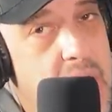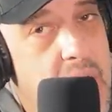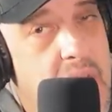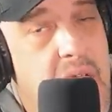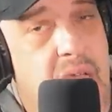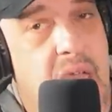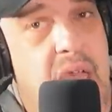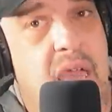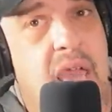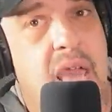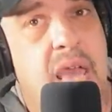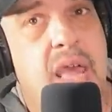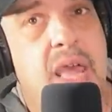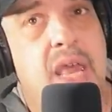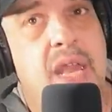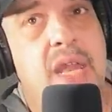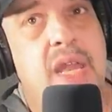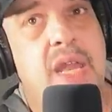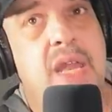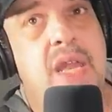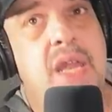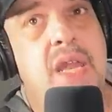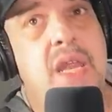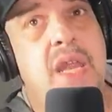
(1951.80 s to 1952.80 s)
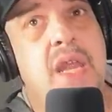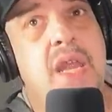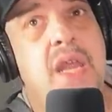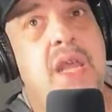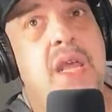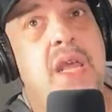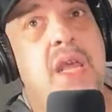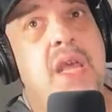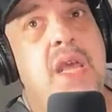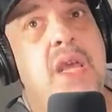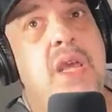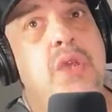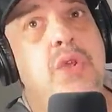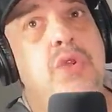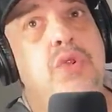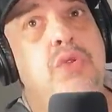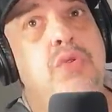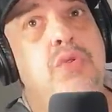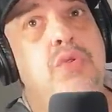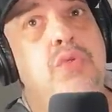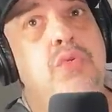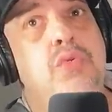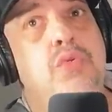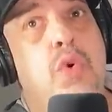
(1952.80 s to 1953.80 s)
and,
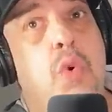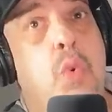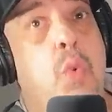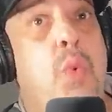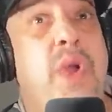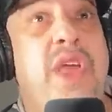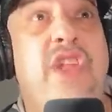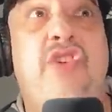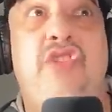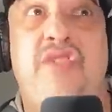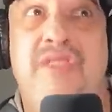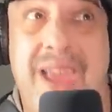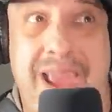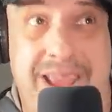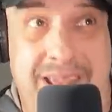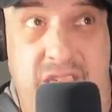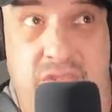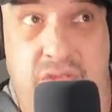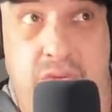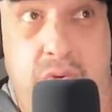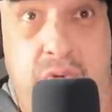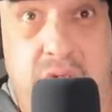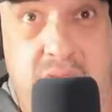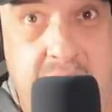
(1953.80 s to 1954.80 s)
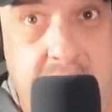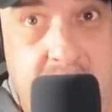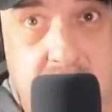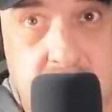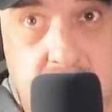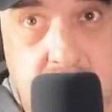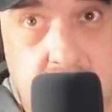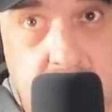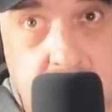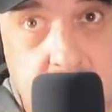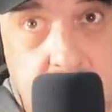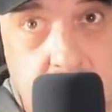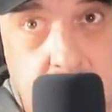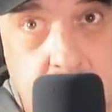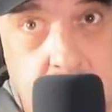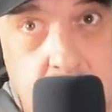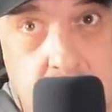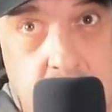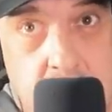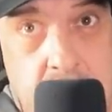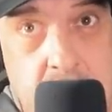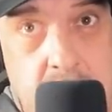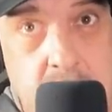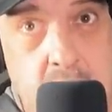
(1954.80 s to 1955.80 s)
or winter 93, actually.
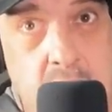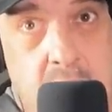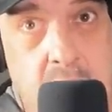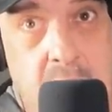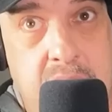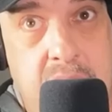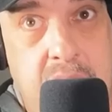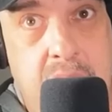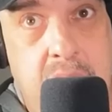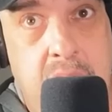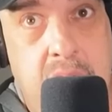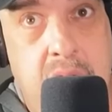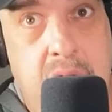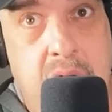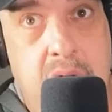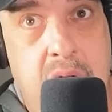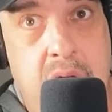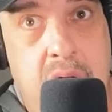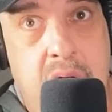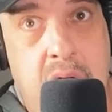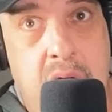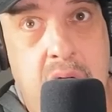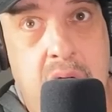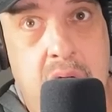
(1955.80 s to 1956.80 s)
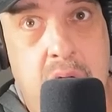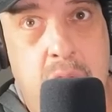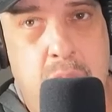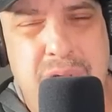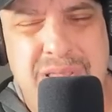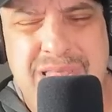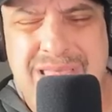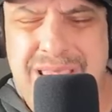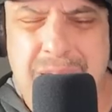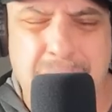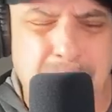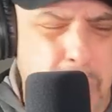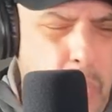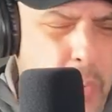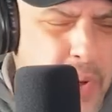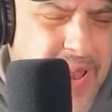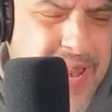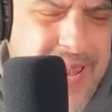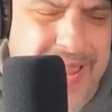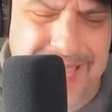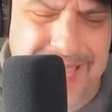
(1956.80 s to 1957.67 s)
And, and, uh, uh, or at some point,